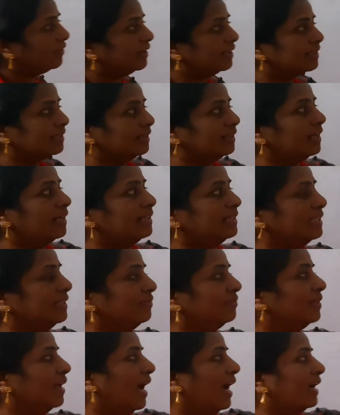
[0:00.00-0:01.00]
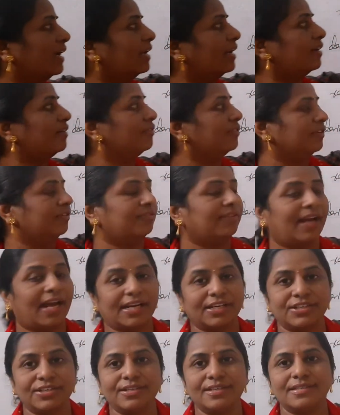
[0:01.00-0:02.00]
incidence. If the angle of
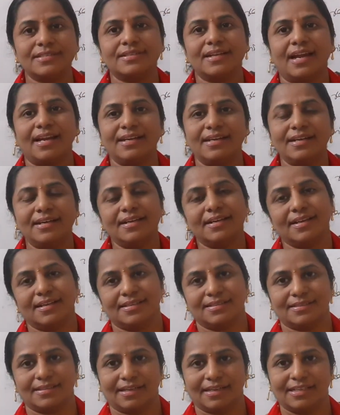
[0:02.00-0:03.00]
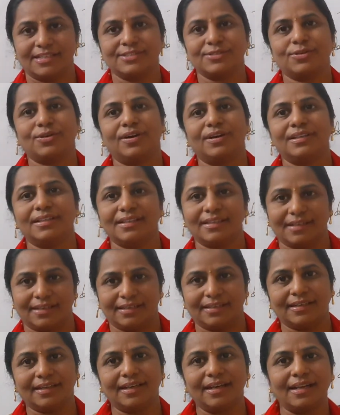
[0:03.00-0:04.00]
refraction is 90 degrees, that is called the
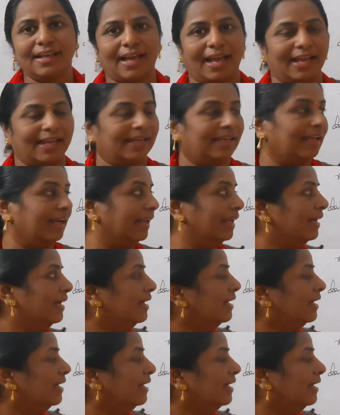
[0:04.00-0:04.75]
critical angle.